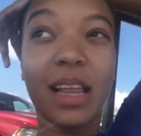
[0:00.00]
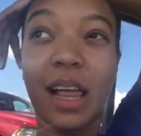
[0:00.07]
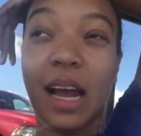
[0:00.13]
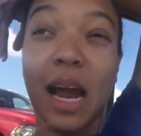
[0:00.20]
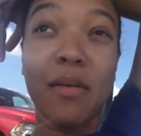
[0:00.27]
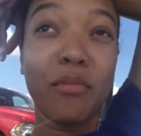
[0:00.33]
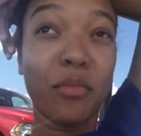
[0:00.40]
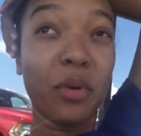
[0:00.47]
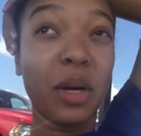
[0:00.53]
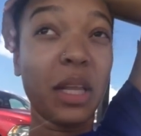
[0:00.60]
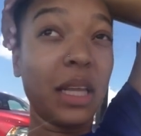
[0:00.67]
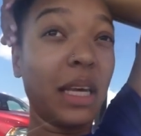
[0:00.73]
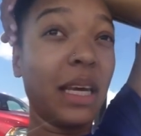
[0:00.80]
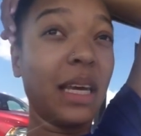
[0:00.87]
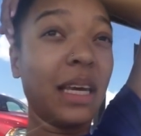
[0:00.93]
Like I'm
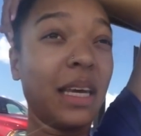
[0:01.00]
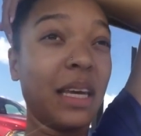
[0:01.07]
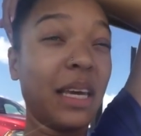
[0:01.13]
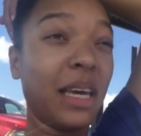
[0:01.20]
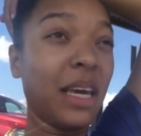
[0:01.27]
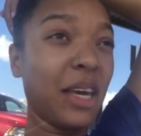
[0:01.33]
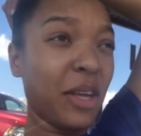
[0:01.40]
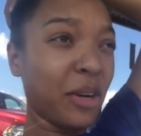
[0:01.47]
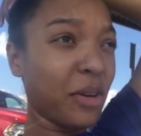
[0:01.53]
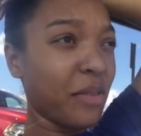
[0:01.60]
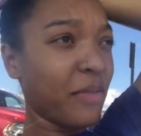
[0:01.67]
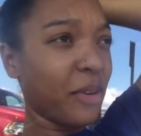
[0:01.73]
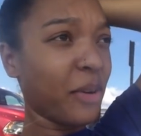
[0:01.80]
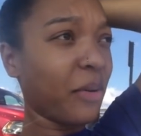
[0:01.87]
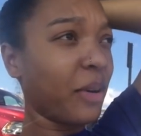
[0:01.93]
really
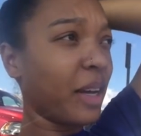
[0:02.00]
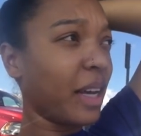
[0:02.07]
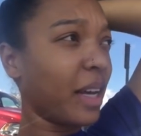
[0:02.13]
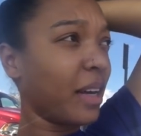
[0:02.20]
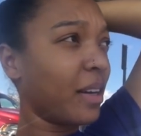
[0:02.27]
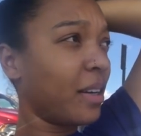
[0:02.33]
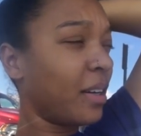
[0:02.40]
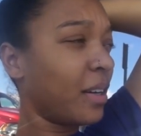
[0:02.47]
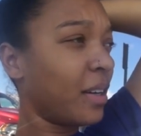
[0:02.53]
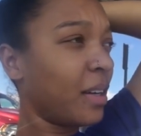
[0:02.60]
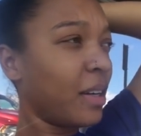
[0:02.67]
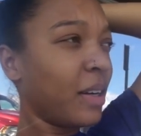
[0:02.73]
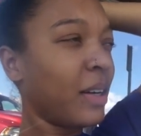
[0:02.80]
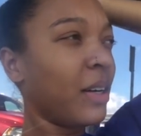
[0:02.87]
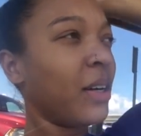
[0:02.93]
interviewing
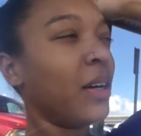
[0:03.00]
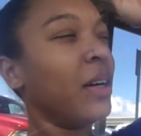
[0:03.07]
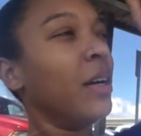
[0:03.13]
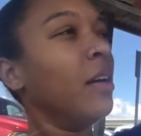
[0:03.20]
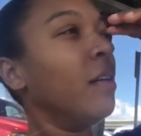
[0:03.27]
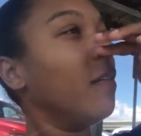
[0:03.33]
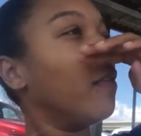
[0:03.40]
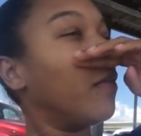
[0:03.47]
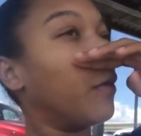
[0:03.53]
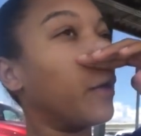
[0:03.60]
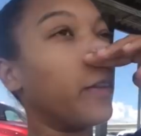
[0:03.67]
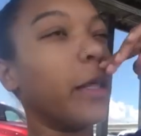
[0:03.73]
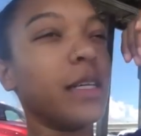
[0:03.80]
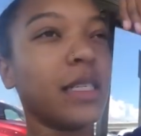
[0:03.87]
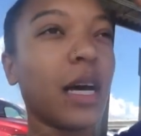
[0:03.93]

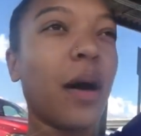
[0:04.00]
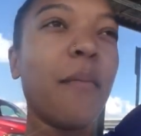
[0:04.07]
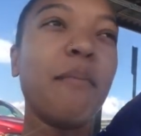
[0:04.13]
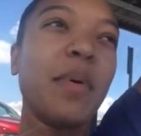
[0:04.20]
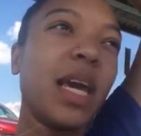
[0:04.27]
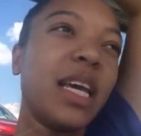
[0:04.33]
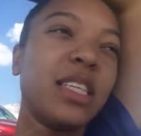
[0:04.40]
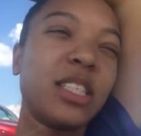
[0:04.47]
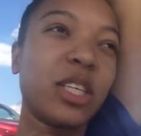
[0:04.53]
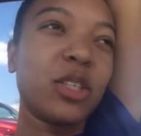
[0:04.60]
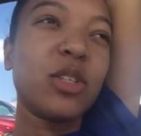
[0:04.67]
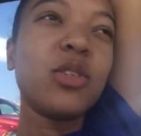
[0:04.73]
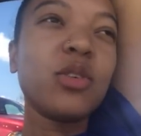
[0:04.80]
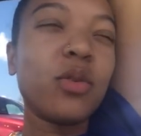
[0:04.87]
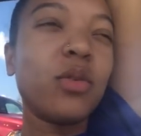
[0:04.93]
for this amazing
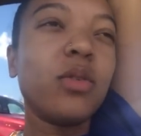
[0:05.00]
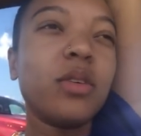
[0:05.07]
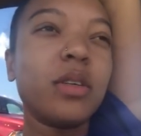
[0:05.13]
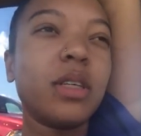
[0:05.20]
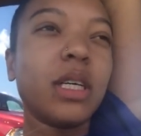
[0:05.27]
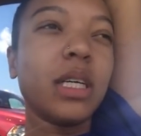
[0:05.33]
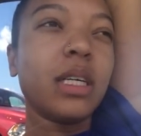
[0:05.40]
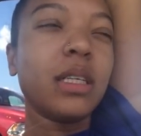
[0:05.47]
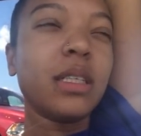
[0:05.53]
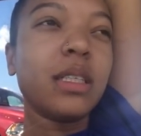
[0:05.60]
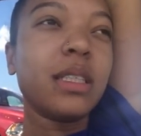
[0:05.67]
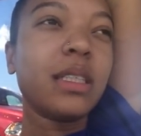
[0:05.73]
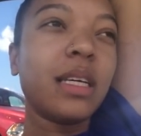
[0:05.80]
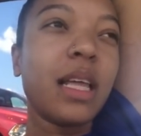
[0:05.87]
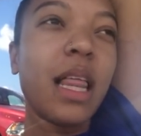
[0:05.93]
school
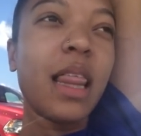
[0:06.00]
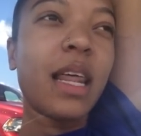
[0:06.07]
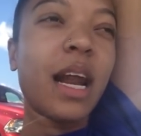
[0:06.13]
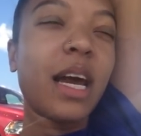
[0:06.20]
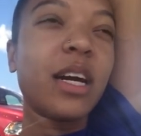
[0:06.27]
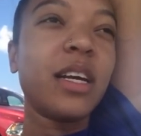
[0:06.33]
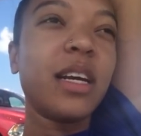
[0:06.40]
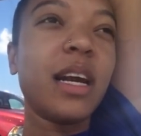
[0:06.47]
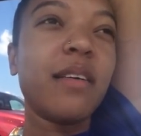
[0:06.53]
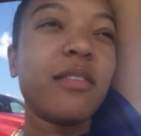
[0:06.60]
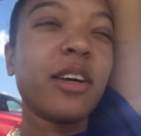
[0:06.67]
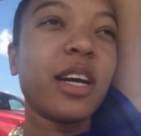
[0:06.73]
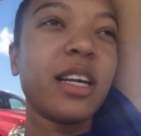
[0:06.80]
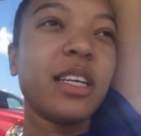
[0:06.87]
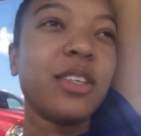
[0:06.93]
that I could
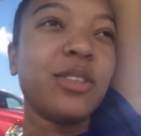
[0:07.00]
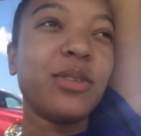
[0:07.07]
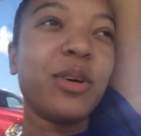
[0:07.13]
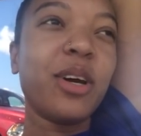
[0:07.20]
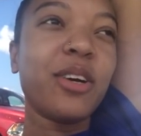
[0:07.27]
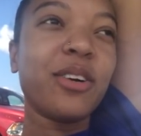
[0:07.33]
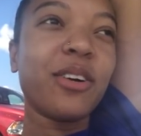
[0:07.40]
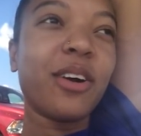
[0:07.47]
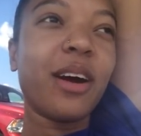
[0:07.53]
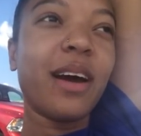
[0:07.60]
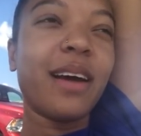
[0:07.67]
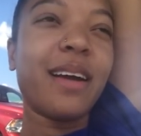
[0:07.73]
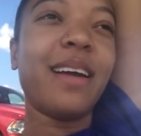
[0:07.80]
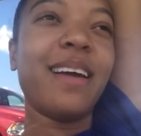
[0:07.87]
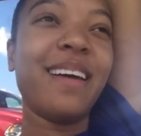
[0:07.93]
never get into
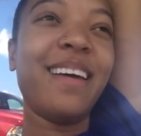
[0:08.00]
undergrad